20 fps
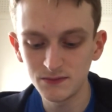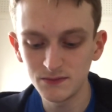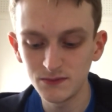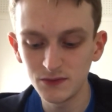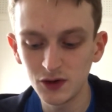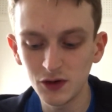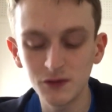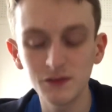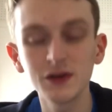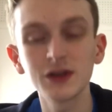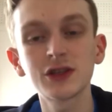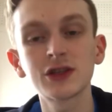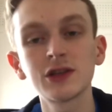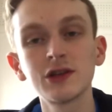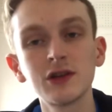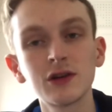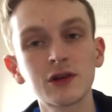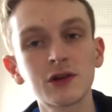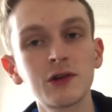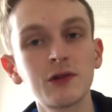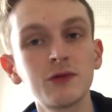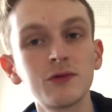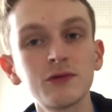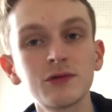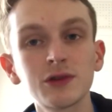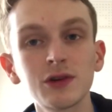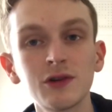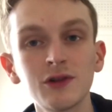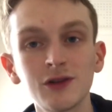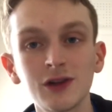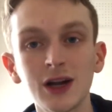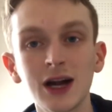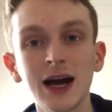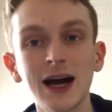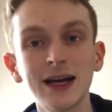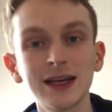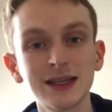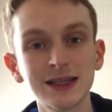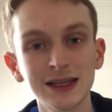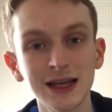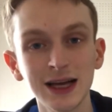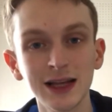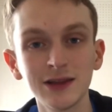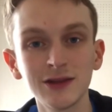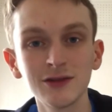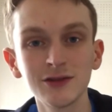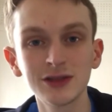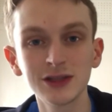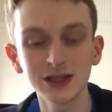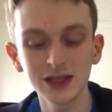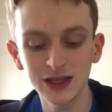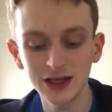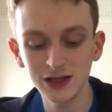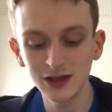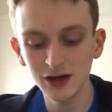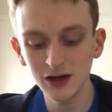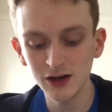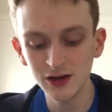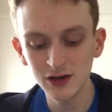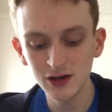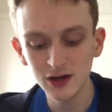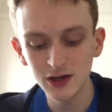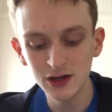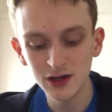not reaching their goals or their high standards either.